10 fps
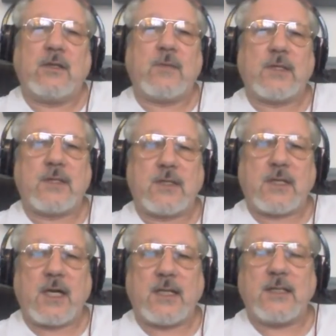Humanist
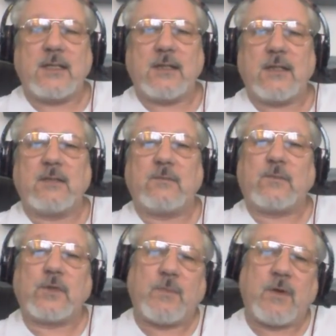Society.
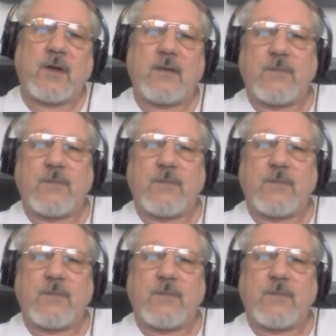I'm also part of the